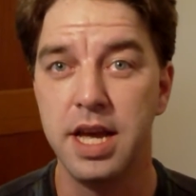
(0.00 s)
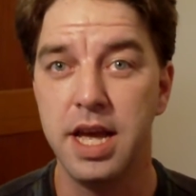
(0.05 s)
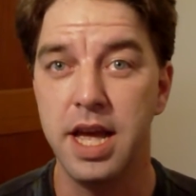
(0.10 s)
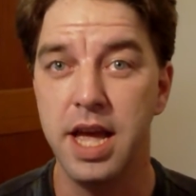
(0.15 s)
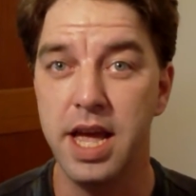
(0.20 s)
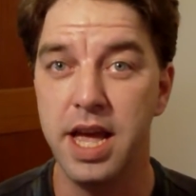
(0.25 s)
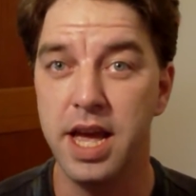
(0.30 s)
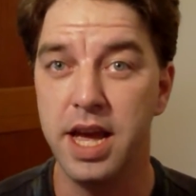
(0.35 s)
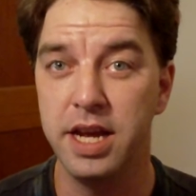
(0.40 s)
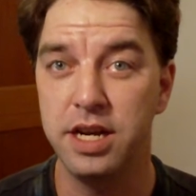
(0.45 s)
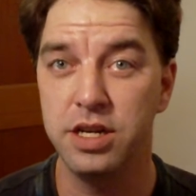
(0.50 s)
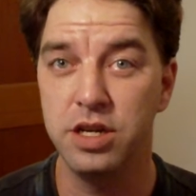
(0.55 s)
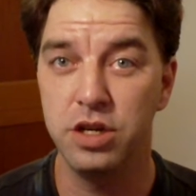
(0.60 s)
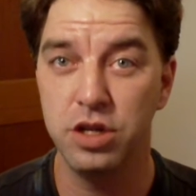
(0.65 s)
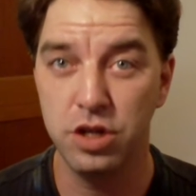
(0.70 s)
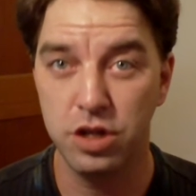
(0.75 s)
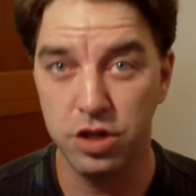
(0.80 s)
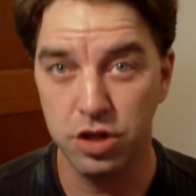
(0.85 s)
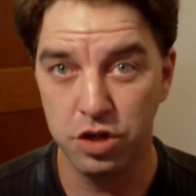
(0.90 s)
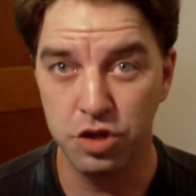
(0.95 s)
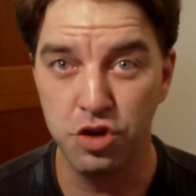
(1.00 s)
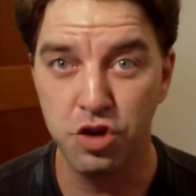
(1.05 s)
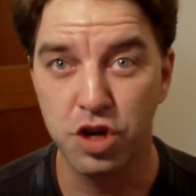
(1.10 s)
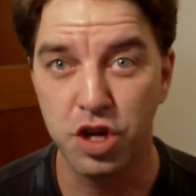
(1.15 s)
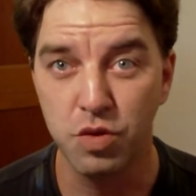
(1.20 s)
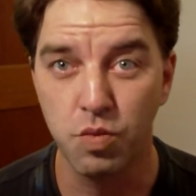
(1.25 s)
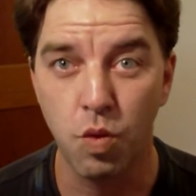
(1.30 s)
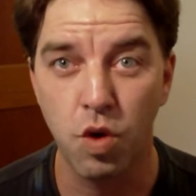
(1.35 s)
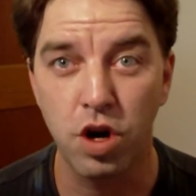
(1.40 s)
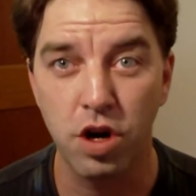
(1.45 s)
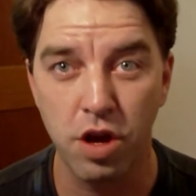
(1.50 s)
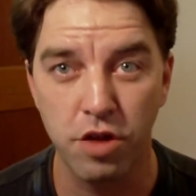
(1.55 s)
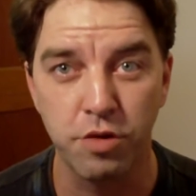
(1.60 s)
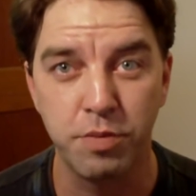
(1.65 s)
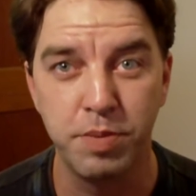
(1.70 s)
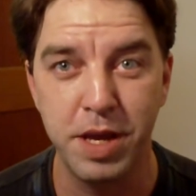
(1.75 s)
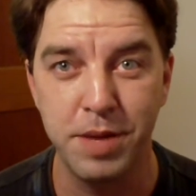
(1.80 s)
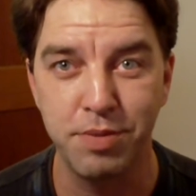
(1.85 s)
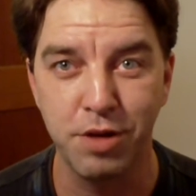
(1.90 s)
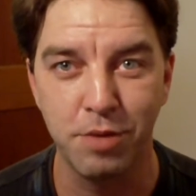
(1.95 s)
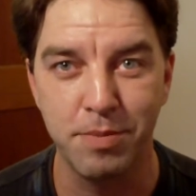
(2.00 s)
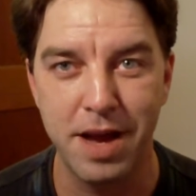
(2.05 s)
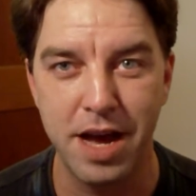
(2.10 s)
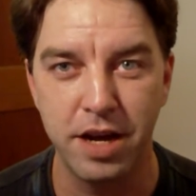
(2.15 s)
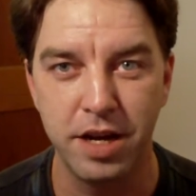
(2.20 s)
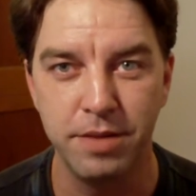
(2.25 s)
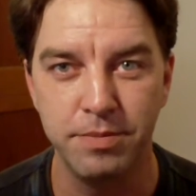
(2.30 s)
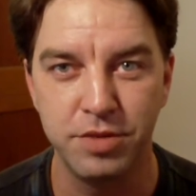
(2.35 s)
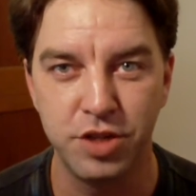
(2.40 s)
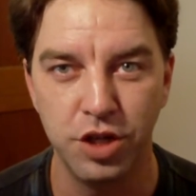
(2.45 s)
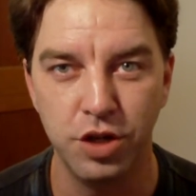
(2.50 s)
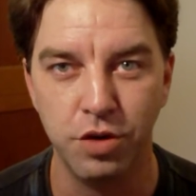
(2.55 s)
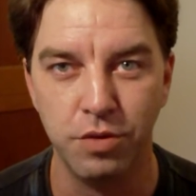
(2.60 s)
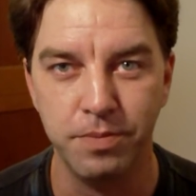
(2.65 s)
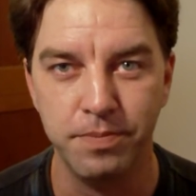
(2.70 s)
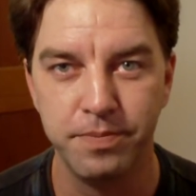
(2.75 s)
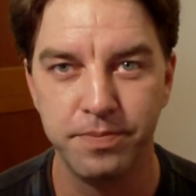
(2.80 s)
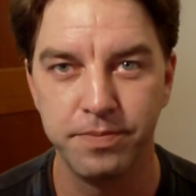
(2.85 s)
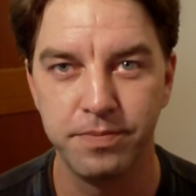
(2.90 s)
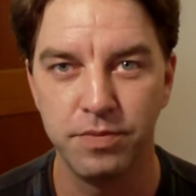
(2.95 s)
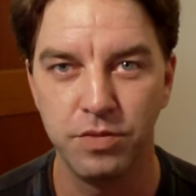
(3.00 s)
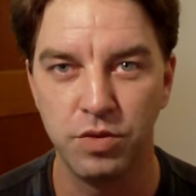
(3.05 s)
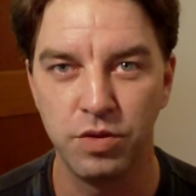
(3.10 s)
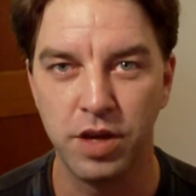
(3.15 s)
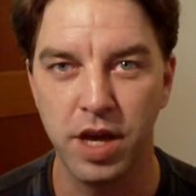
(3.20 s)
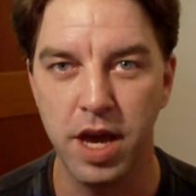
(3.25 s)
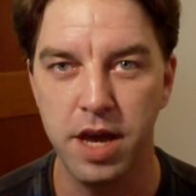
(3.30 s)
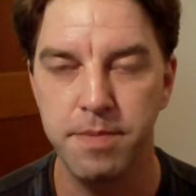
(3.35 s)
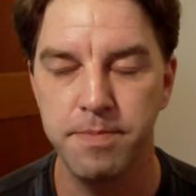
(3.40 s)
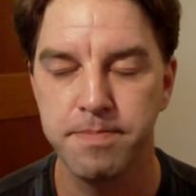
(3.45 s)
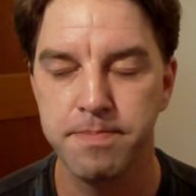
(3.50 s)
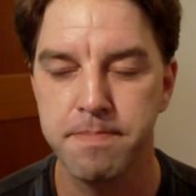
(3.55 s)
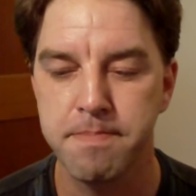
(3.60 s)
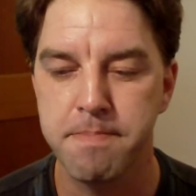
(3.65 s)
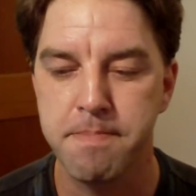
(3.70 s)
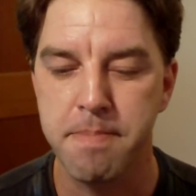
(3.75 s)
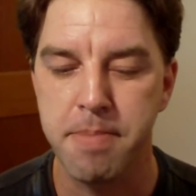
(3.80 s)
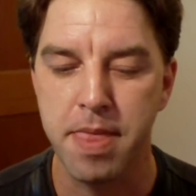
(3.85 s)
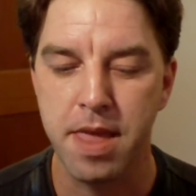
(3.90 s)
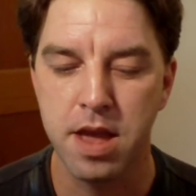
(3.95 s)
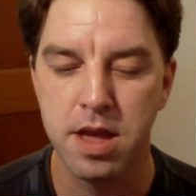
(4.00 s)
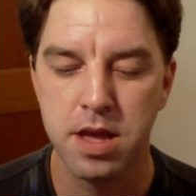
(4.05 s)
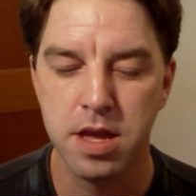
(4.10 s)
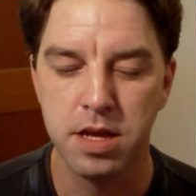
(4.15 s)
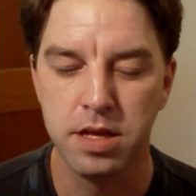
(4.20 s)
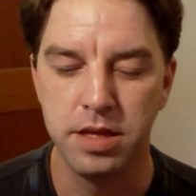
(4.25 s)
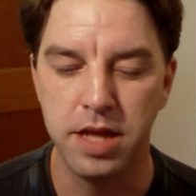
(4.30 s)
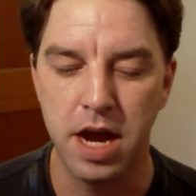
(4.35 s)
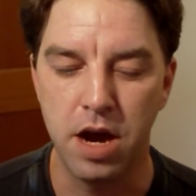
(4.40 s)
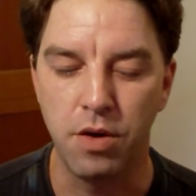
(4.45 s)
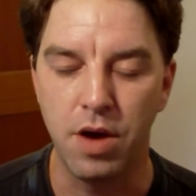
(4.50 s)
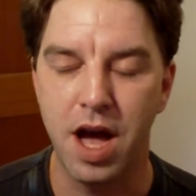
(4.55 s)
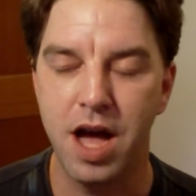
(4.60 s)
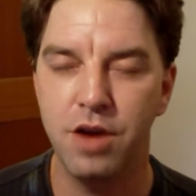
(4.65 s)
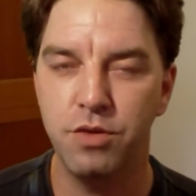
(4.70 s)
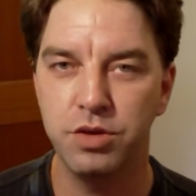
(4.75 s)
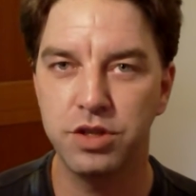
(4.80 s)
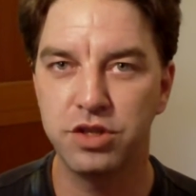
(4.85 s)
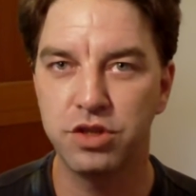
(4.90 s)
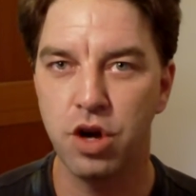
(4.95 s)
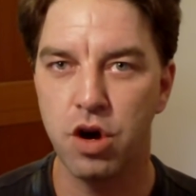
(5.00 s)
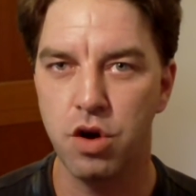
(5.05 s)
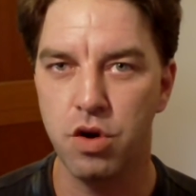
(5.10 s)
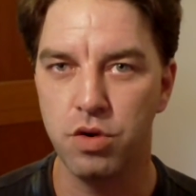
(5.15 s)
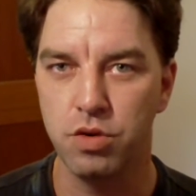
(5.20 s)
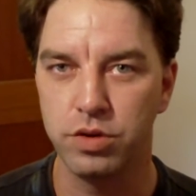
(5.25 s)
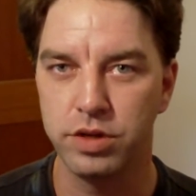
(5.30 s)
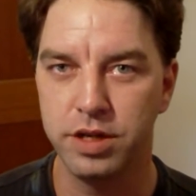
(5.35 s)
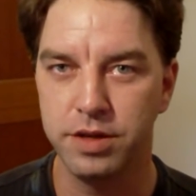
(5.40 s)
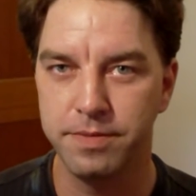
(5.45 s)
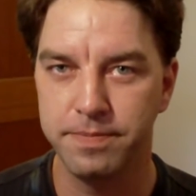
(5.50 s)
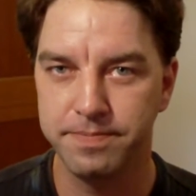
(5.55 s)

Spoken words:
and you can warn other people about him too, okay? Now, I was told